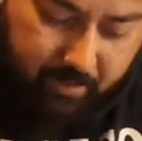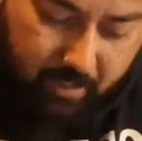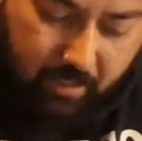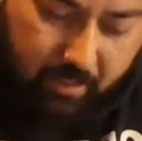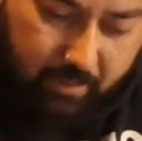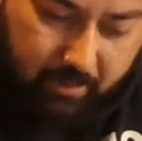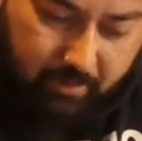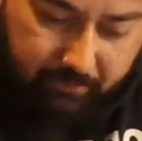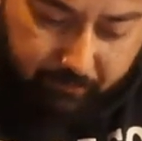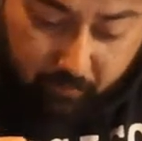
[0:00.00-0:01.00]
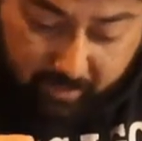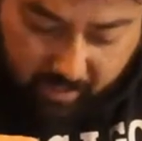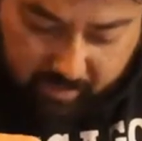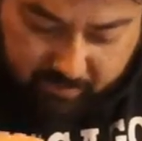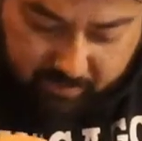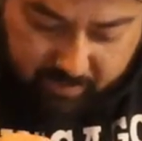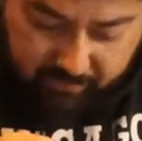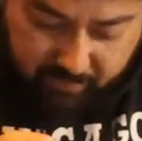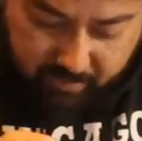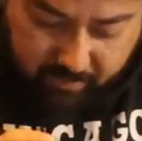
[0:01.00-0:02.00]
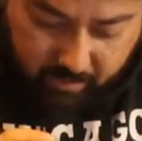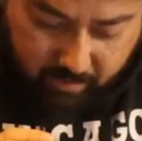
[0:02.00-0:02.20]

40k specifically